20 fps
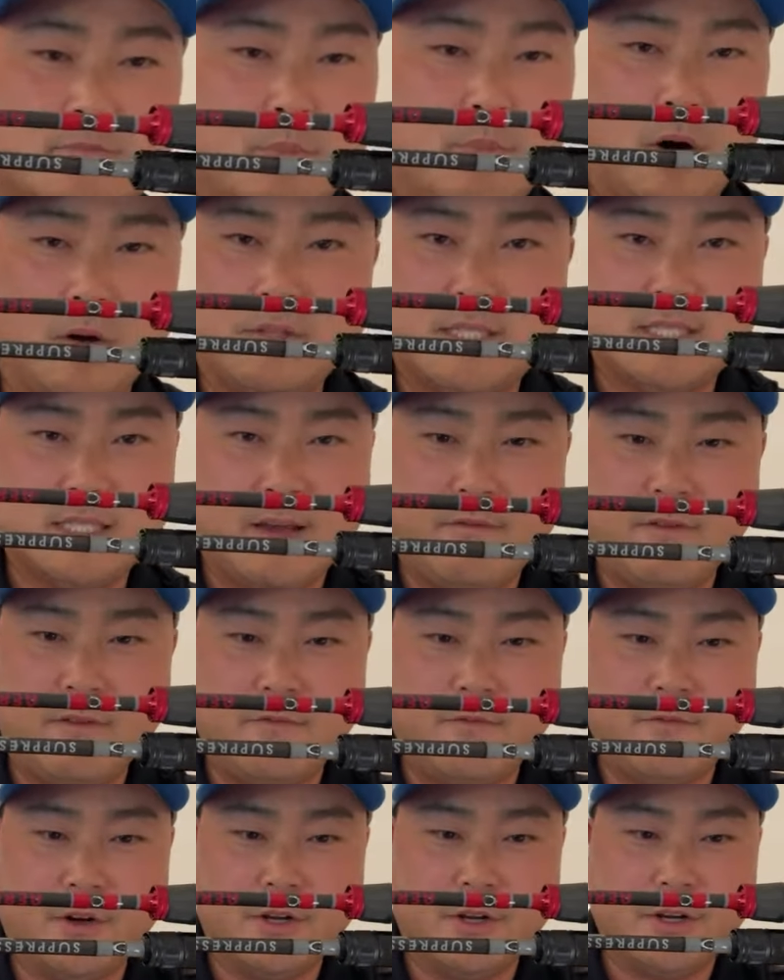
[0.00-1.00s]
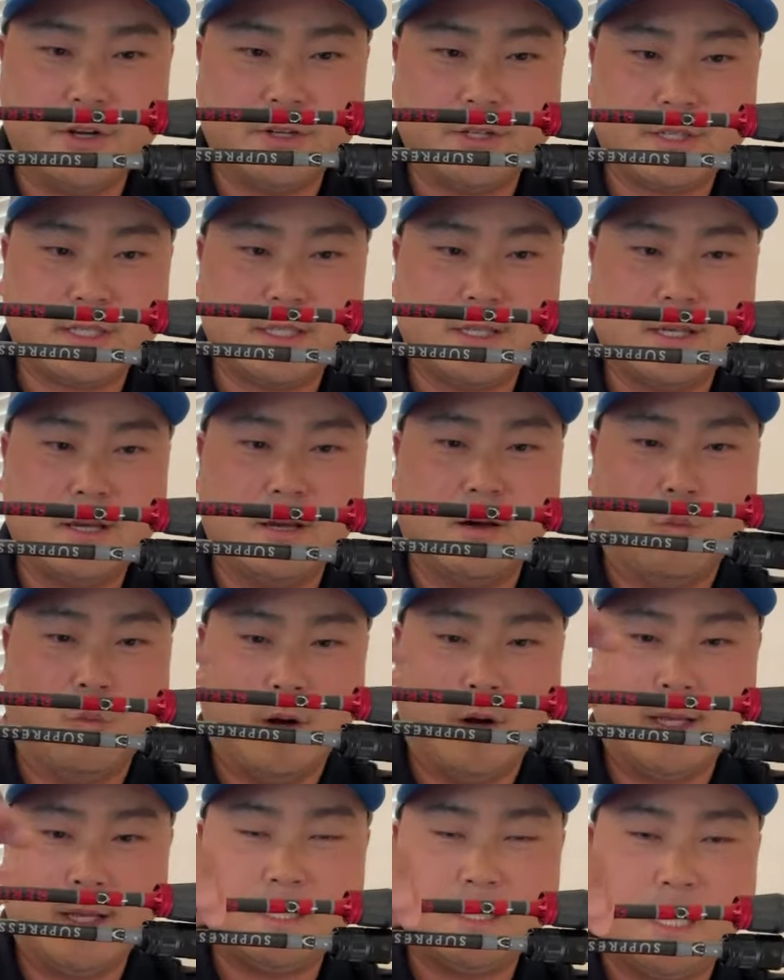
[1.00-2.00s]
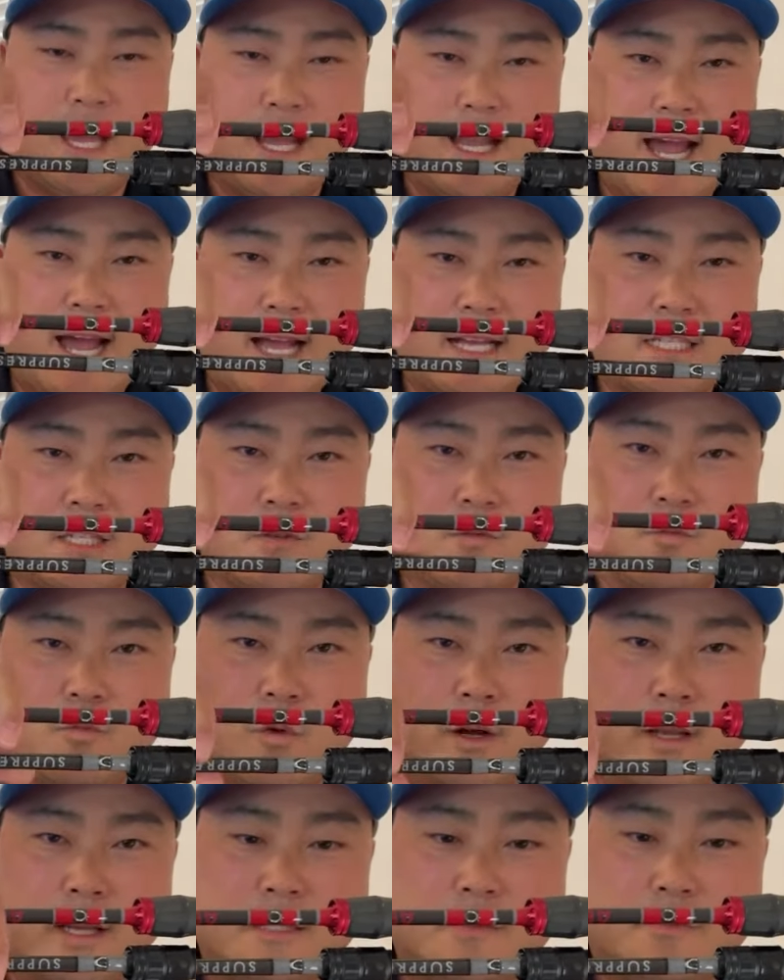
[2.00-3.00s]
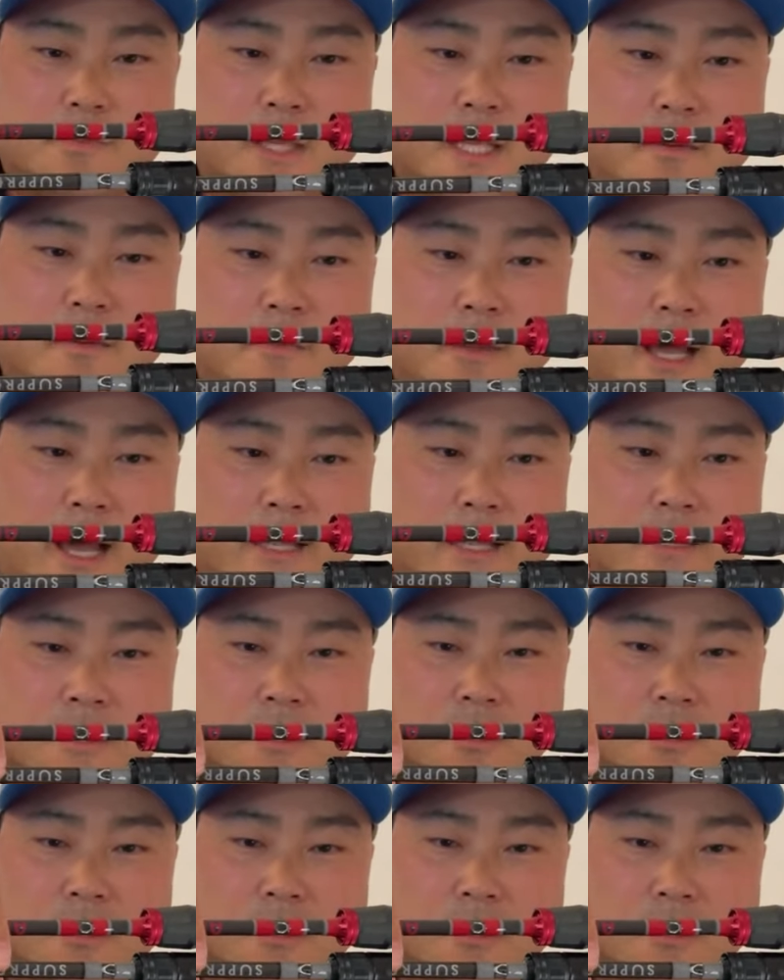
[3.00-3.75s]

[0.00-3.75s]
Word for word: Both 7-footers. One is light action, one is medium light.